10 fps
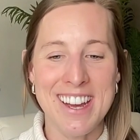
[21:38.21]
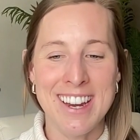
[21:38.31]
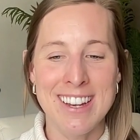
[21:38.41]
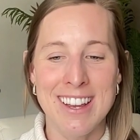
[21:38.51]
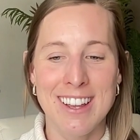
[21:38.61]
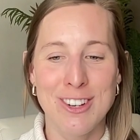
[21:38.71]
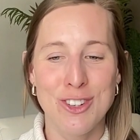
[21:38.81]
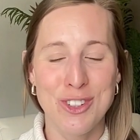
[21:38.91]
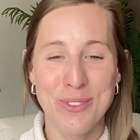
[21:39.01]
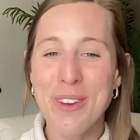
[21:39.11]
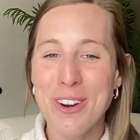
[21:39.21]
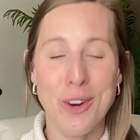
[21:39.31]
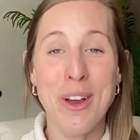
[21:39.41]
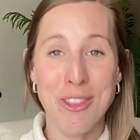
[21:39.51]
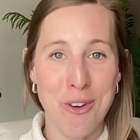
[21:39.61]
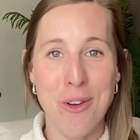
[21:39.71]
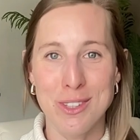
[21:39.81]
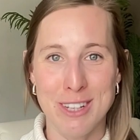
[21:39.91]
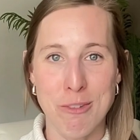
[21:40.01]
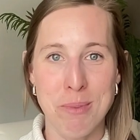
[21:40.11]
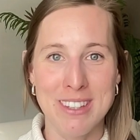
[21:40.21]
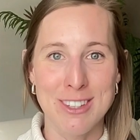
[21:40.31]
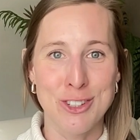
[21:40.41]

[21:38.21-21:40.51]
and we were going through all these different pieces.